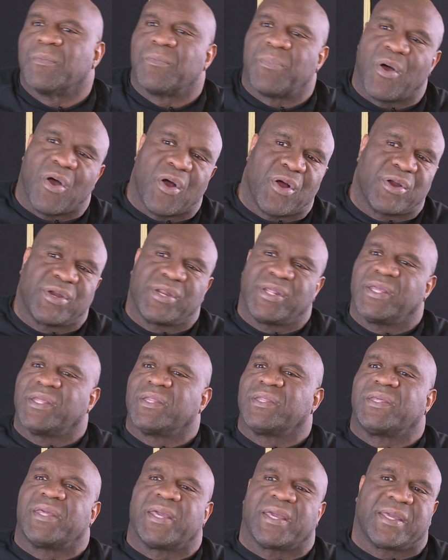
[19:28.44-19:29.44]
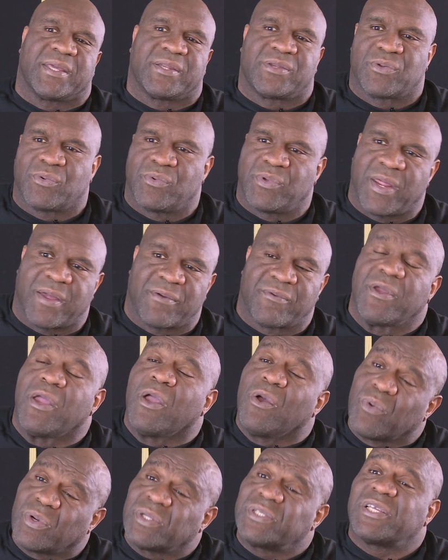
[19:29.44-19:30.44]
party and kick it to whatever,
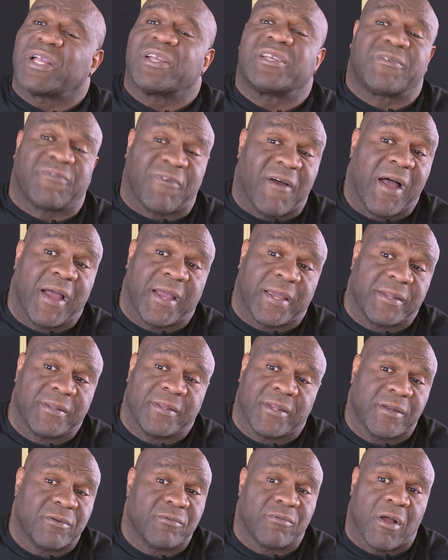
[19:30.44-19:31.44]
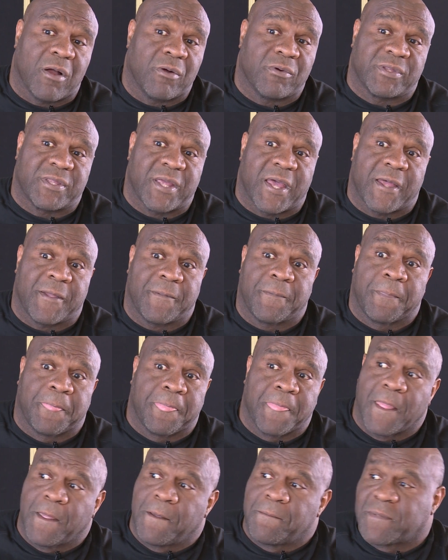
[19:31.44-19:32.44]
which is fine. Nothing wrong with that
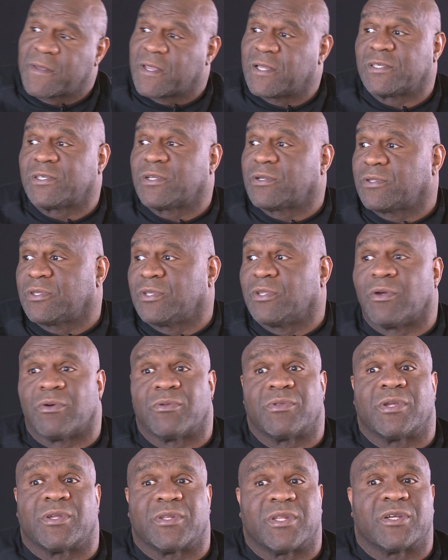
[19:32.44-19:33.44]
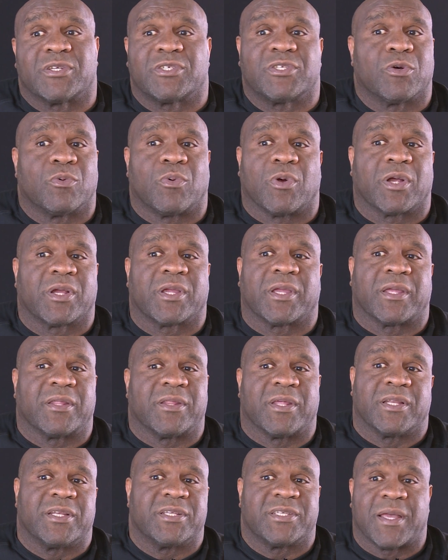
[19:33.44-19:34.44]
because, you know, they're still working
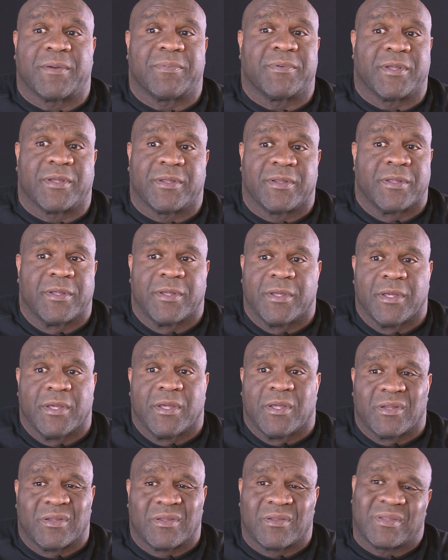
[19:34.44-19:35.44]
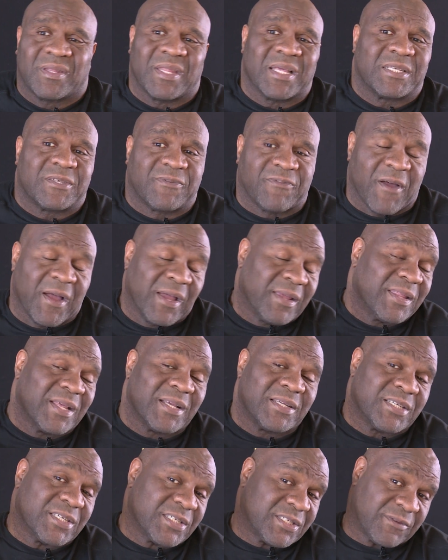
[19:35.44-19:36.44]
and they just happen to, that's fine.
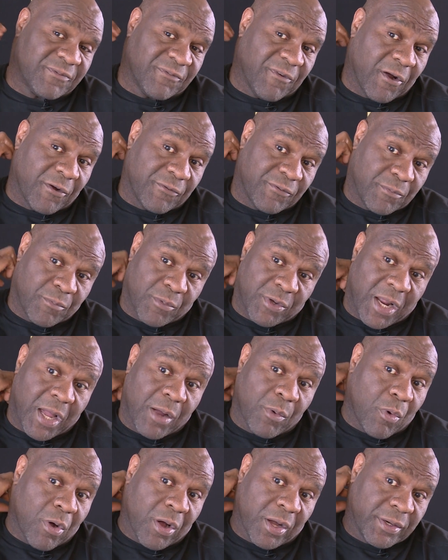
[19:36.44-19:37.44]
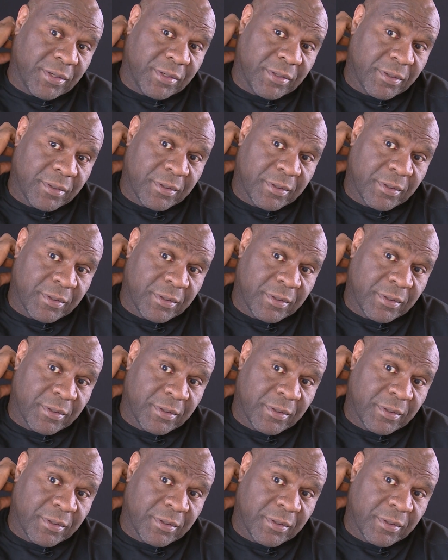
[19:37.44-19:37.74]
That's just far from what I want.